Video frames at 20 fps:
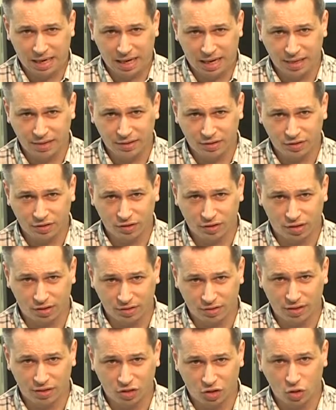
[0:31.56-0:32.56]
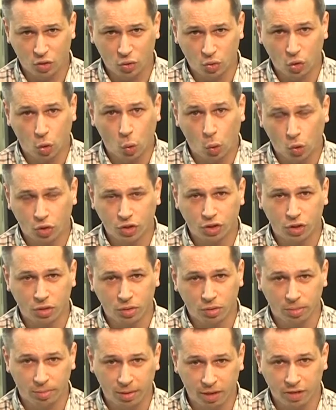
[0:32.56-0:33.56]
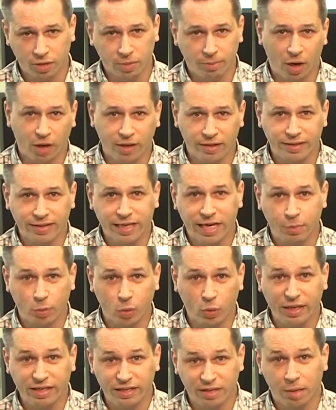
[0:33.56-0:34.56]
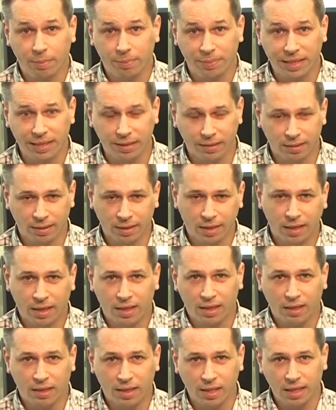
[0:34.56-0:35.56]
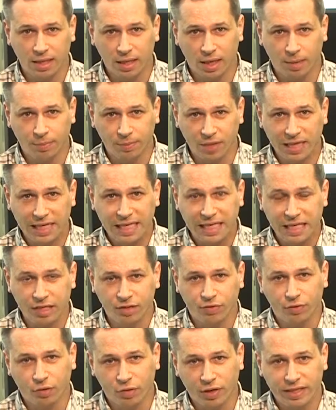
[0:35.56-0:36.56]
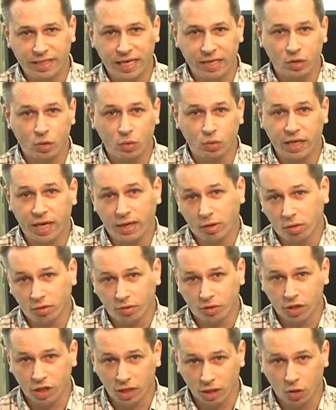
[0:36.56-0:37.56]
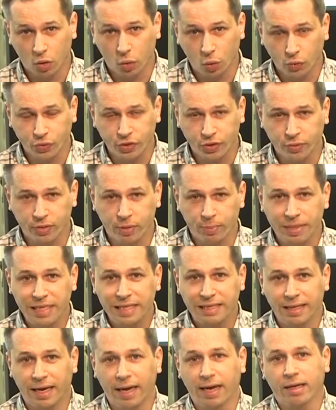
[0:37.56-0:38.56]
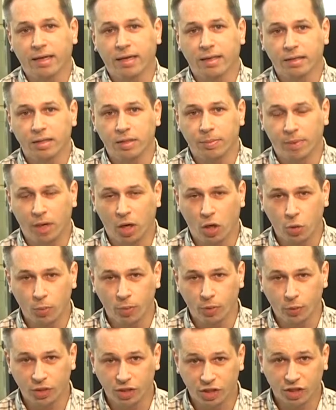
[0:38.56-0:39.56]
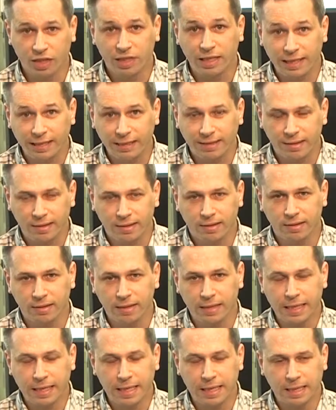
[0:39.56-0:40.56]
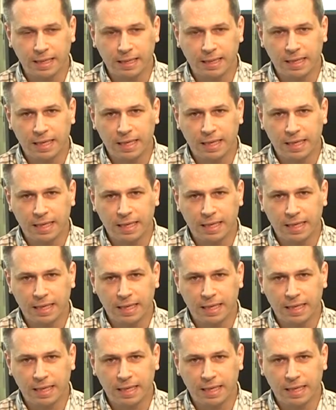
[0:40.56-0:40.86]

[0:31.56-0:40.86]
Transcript: and started to talk to the person behind the table who ended up being the, um, the lead for a dental technology course. It was a BTEC diploma, which still exists today.